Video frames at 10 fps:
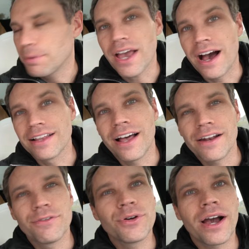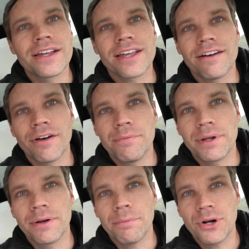But yeah, a lot of you guys have
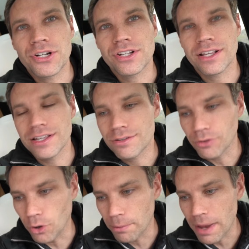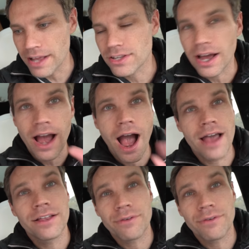been purchasing these floor mats. I highly